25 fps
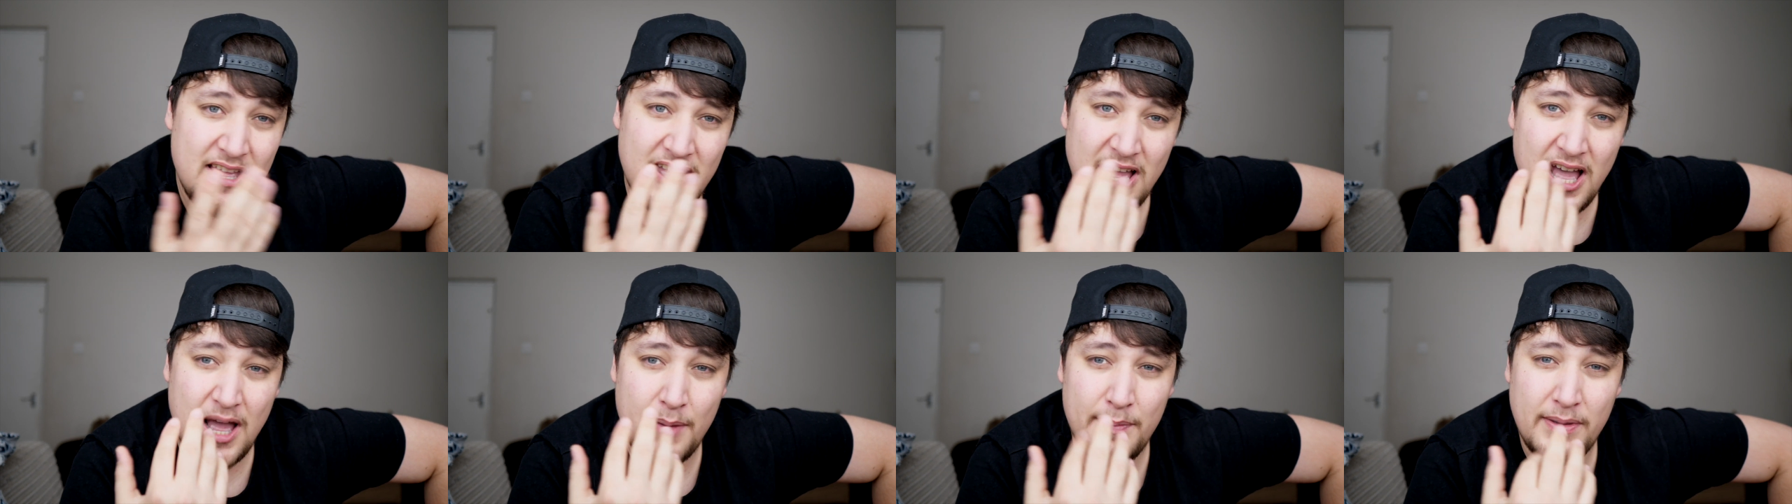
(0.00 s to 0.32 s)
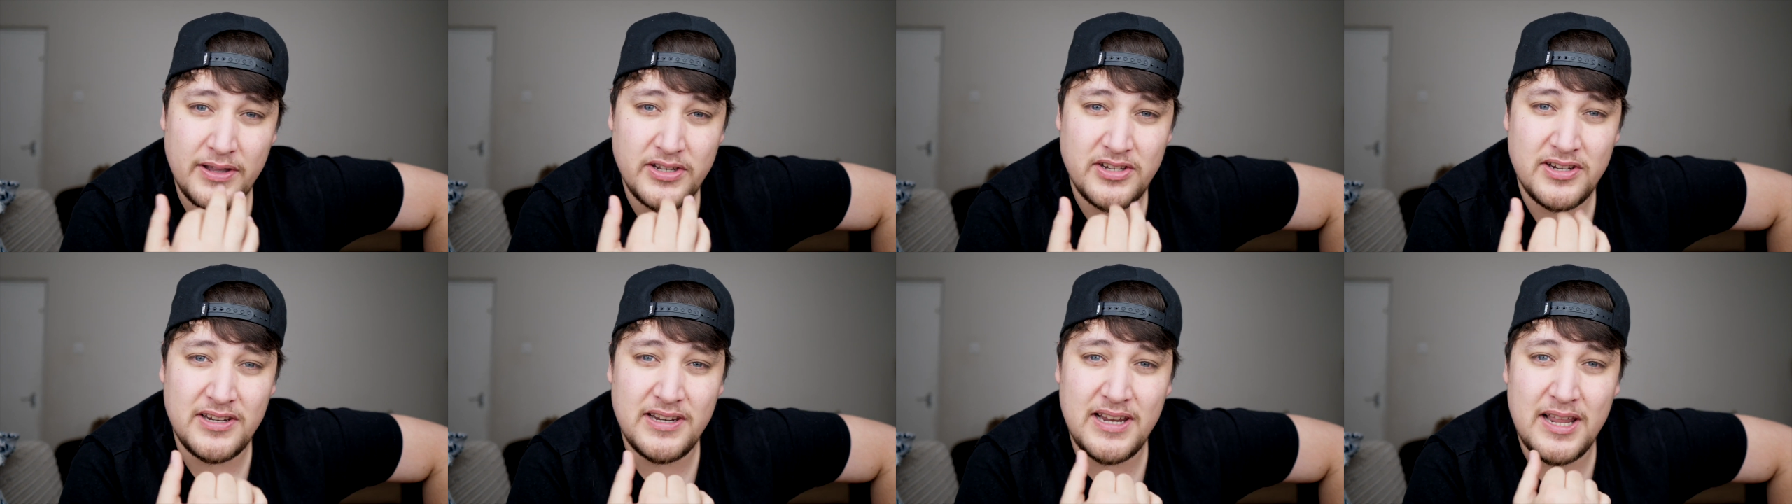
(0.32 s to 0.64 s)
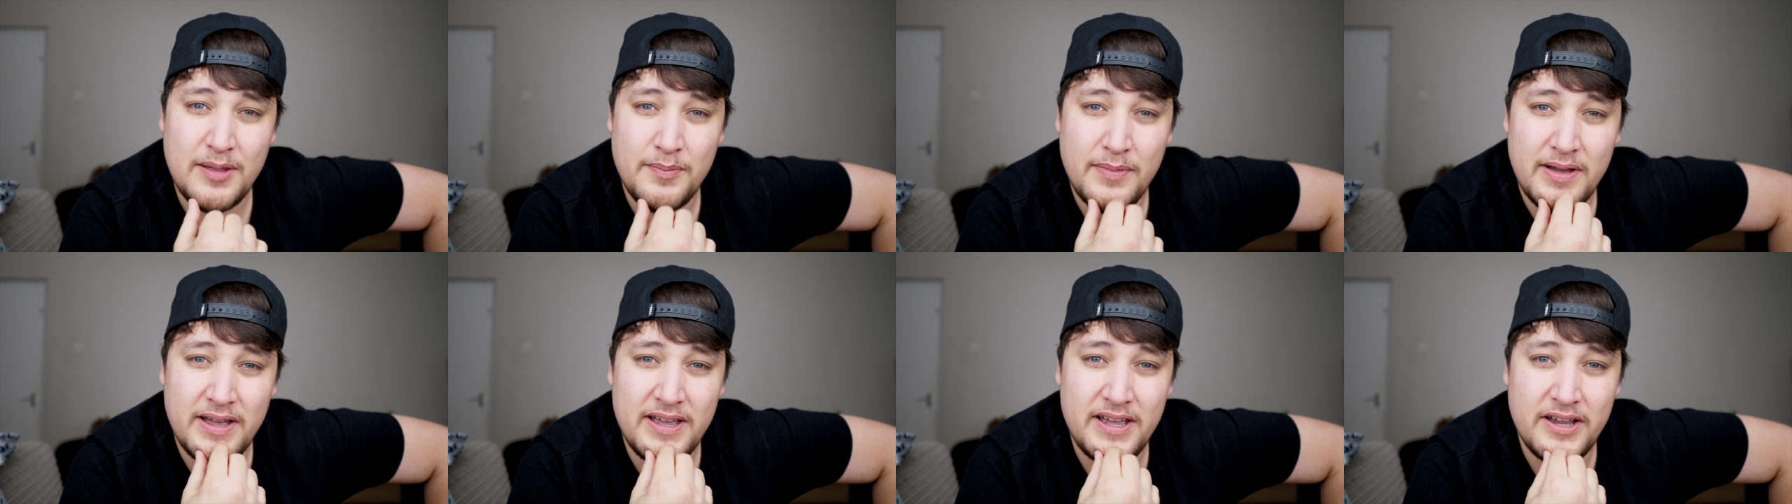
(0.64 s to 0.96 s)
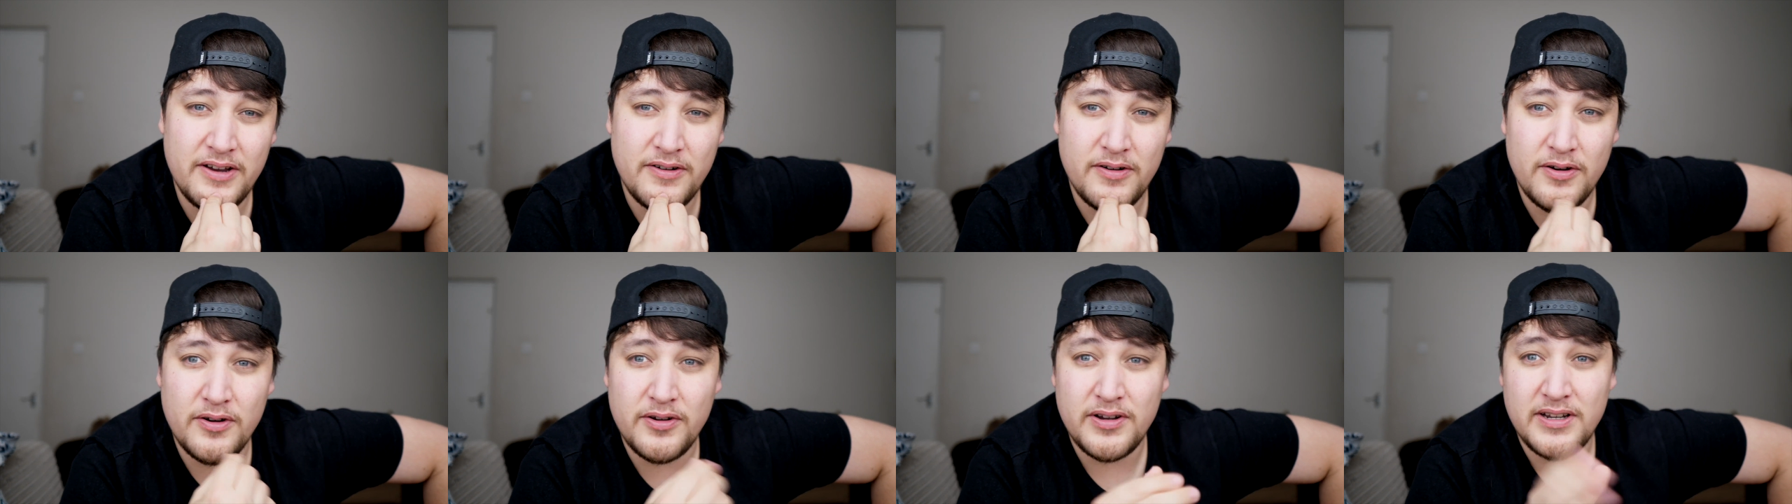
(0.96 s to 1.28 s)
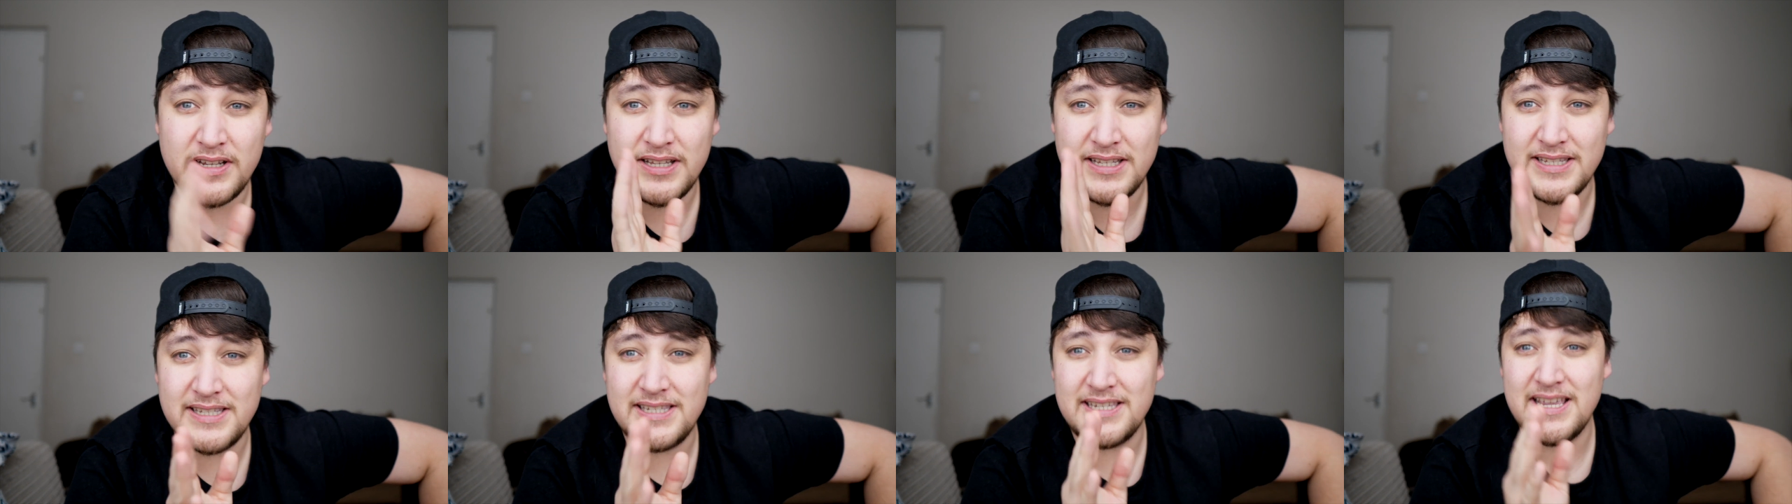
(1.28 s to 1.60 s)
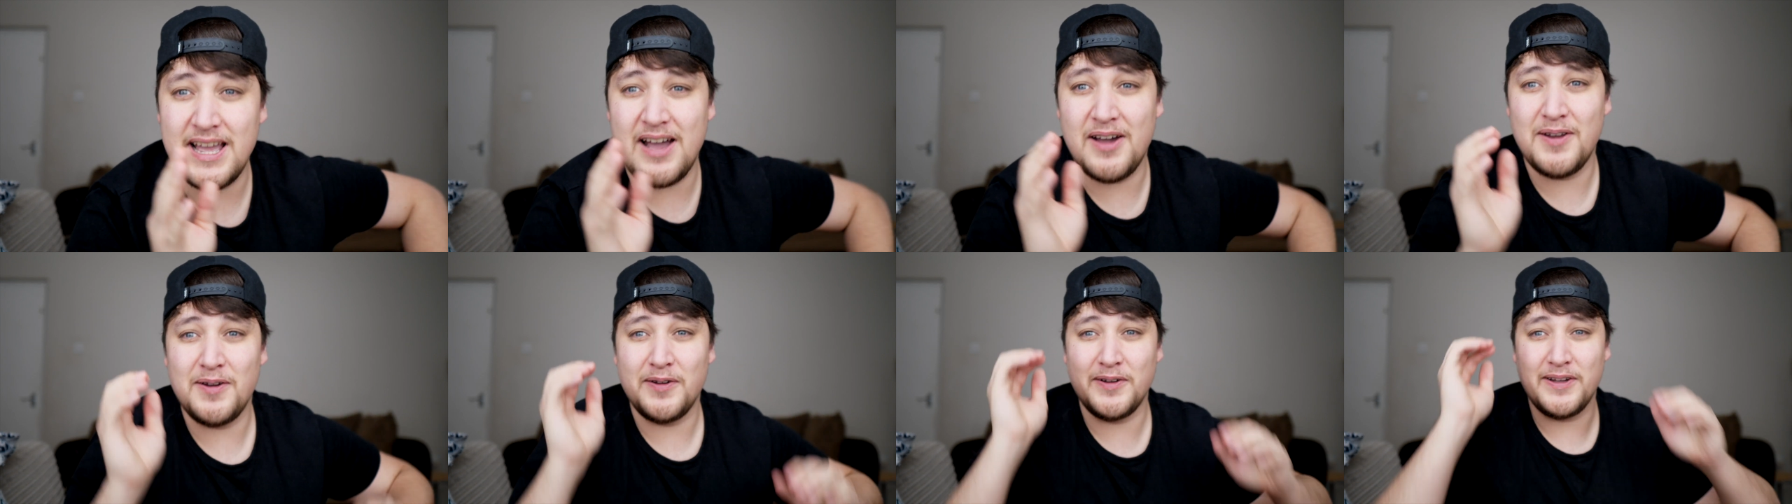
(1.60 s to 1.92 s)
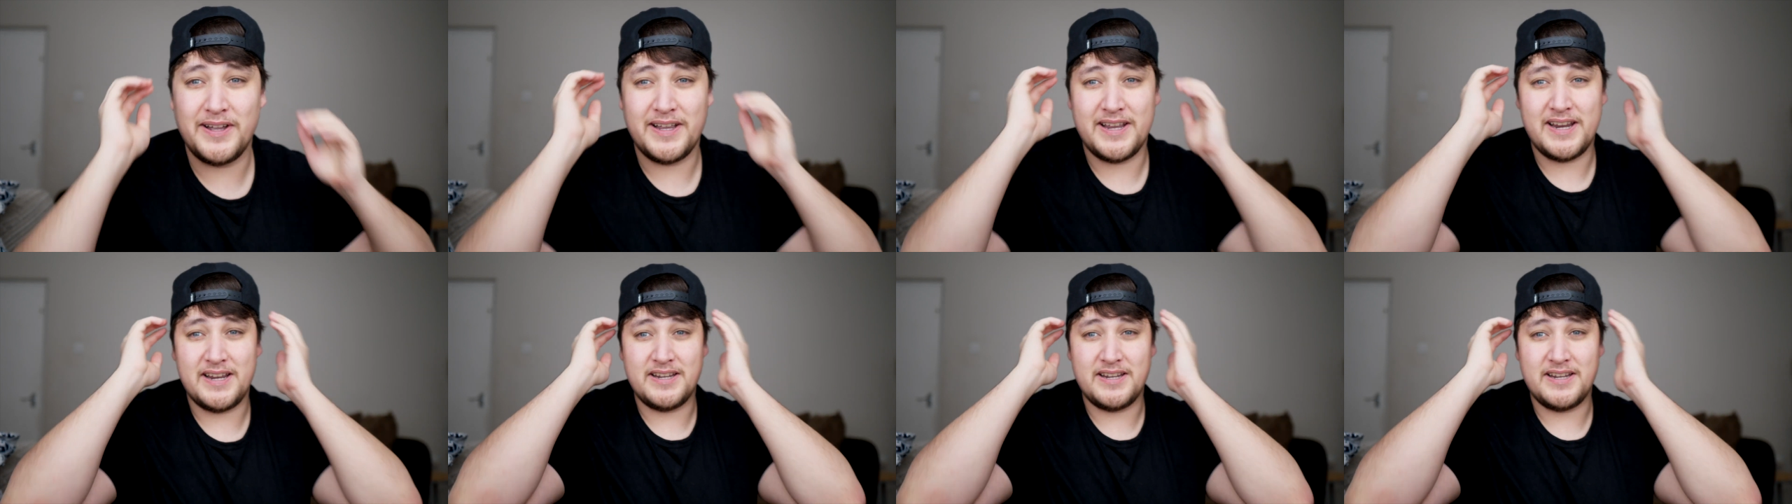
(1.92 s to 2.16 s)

I'm actually letting my hair grow and see how long we can